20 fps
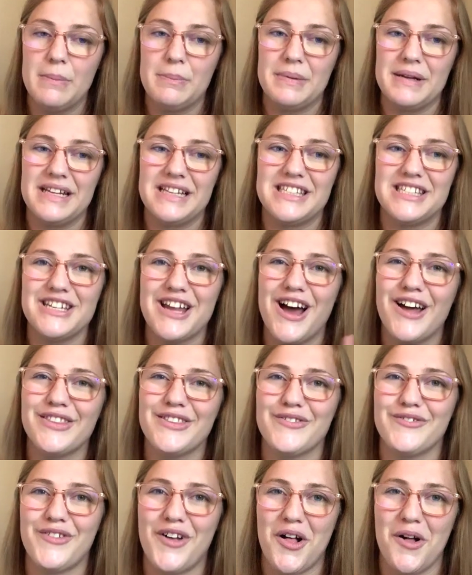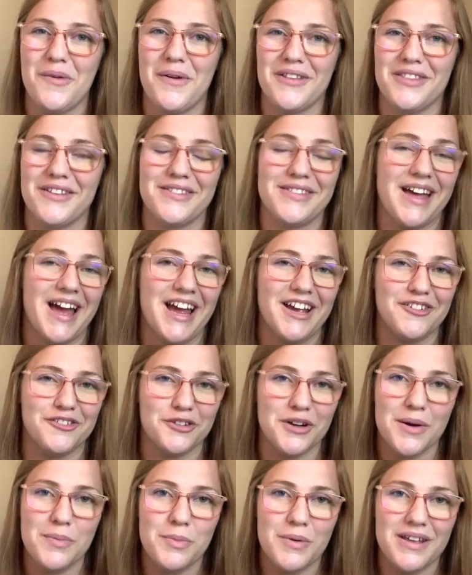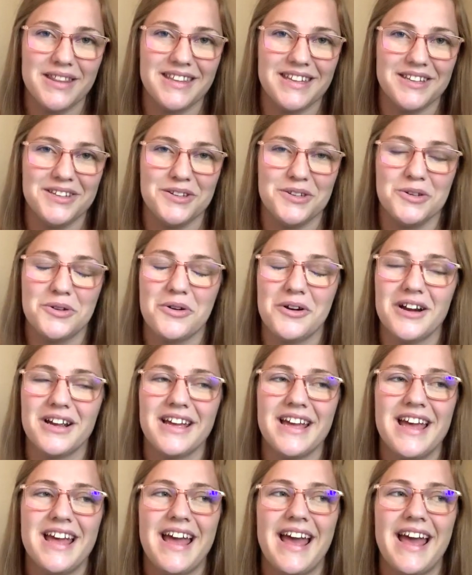but it's not the fall weather that I grew up with in New York.